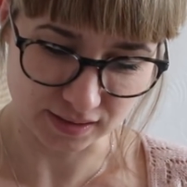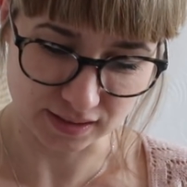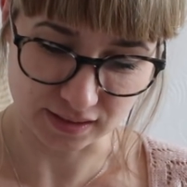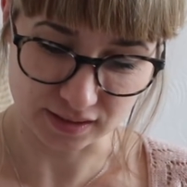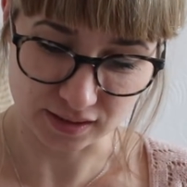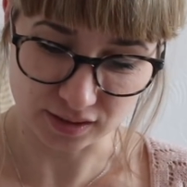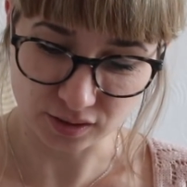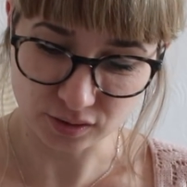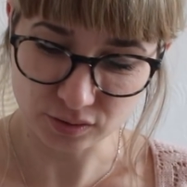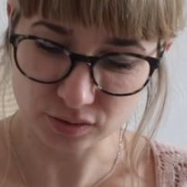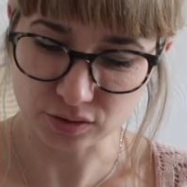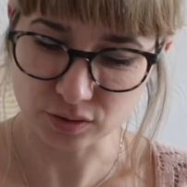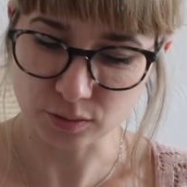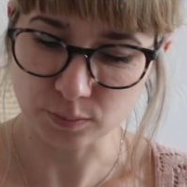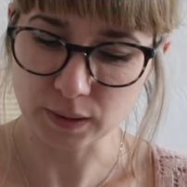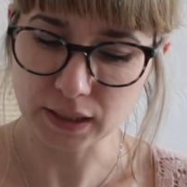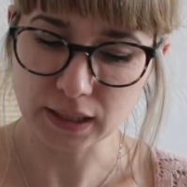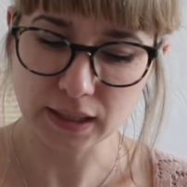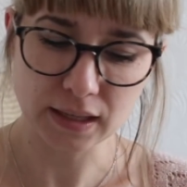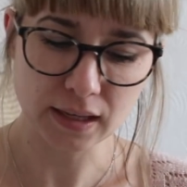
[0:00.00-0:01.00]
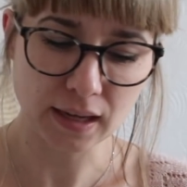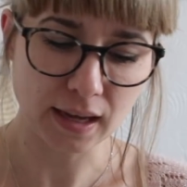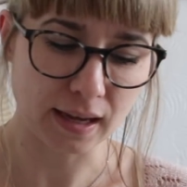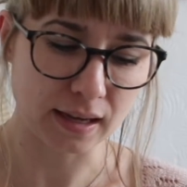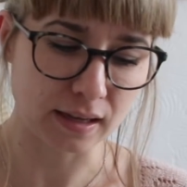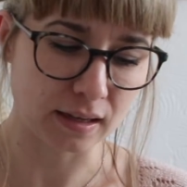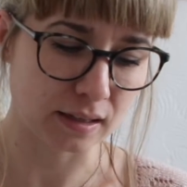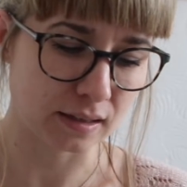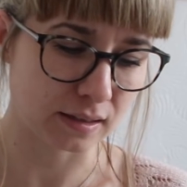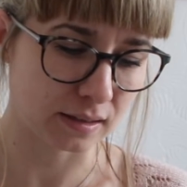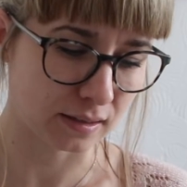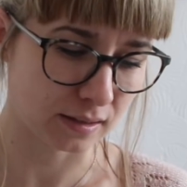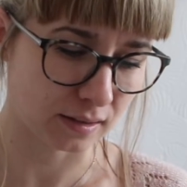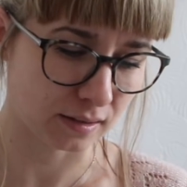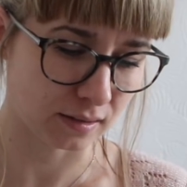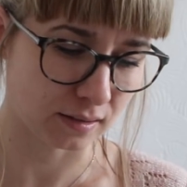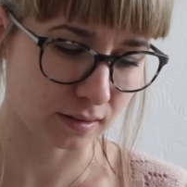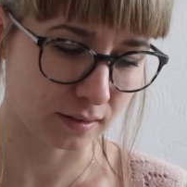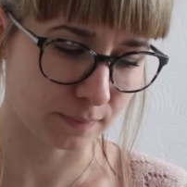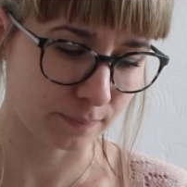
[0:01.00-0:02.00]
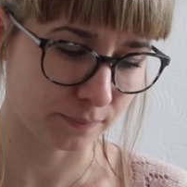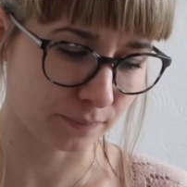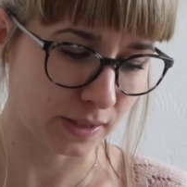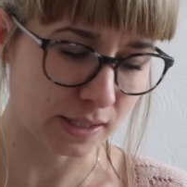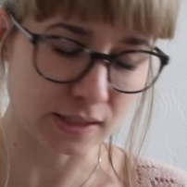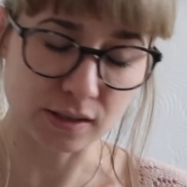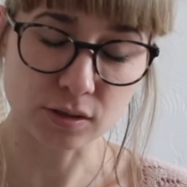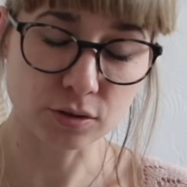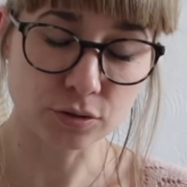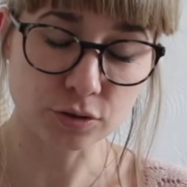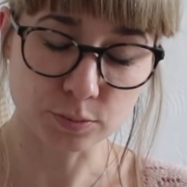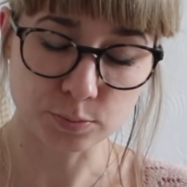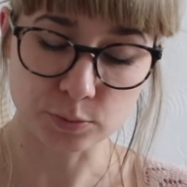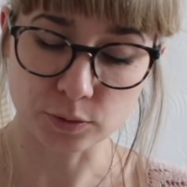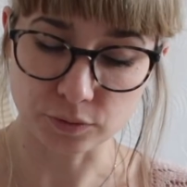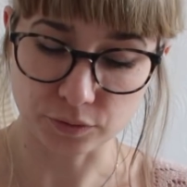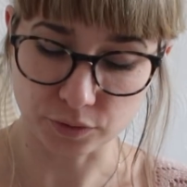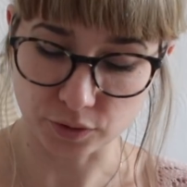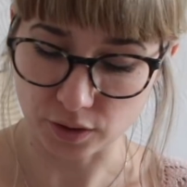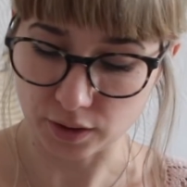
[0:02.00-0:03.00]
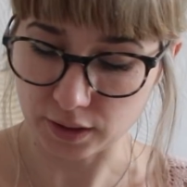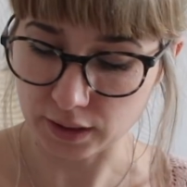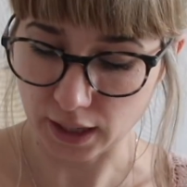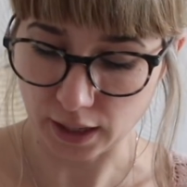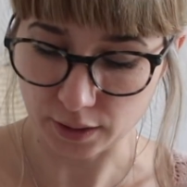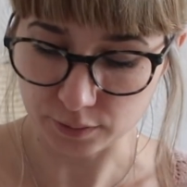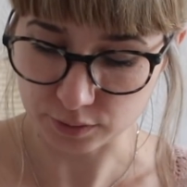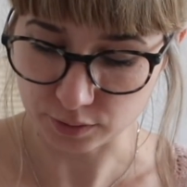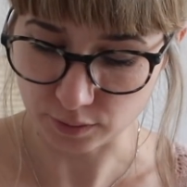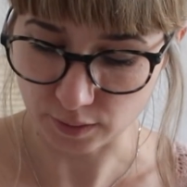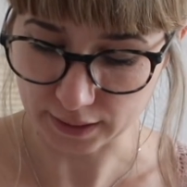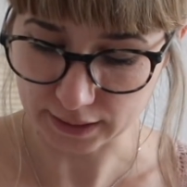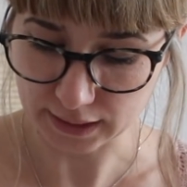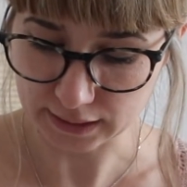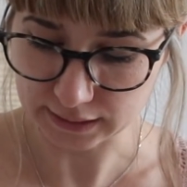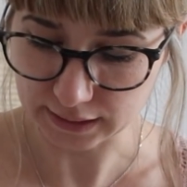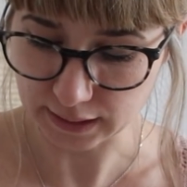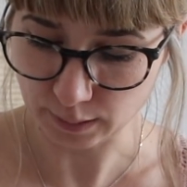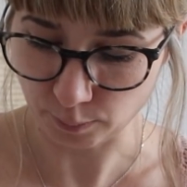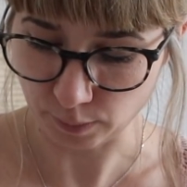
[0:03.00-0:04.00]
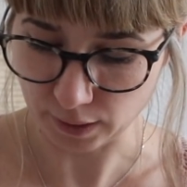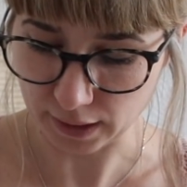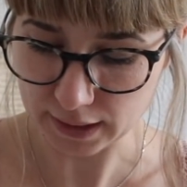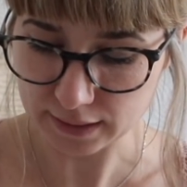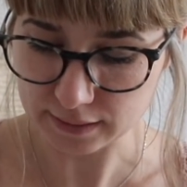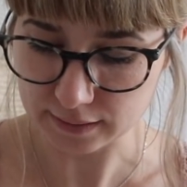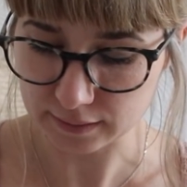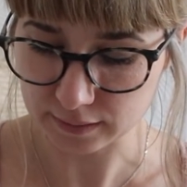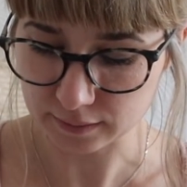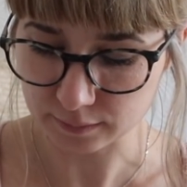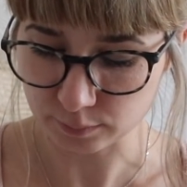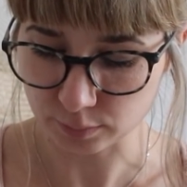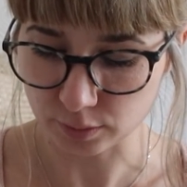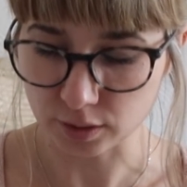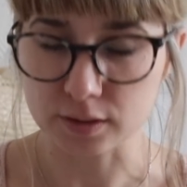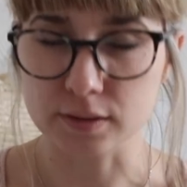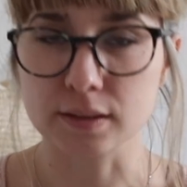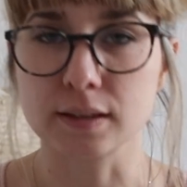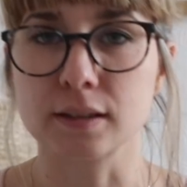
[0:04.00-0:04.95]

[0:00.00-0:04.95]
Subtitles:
it's used to be, and it's too small for her now, so I can keep it. Plus